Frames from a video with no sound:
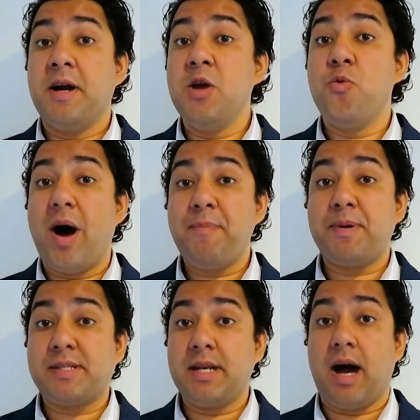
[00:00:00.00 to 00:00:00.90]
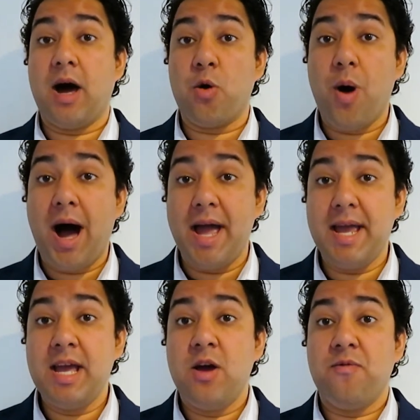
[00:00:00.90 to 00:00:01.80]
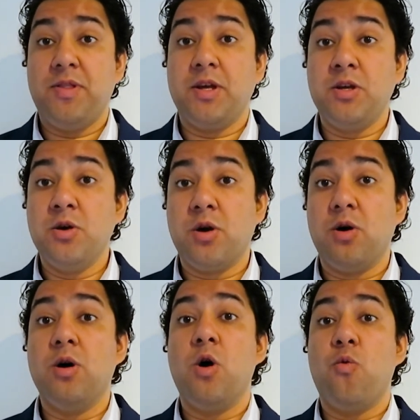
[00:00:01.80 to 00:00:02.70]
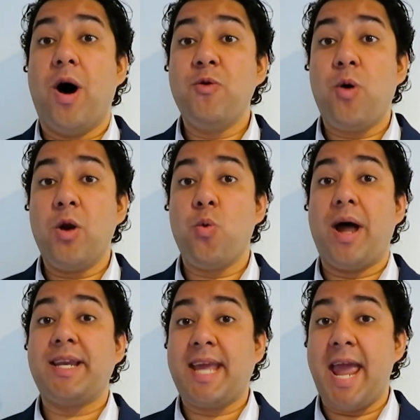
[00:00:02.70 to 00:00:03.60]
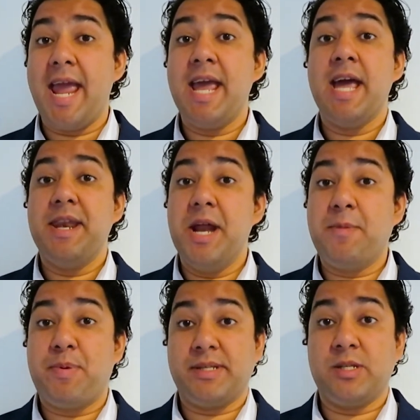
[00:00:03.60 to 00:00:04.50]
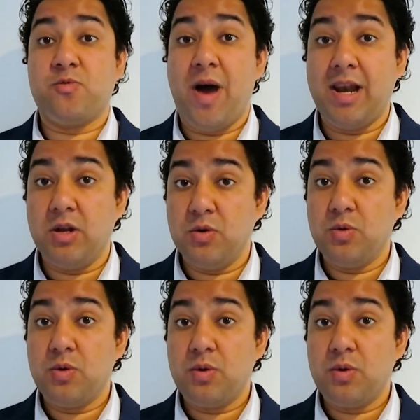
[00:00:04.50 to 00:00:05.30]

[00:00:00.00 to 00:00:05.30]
31% ROI with a €111K net present value.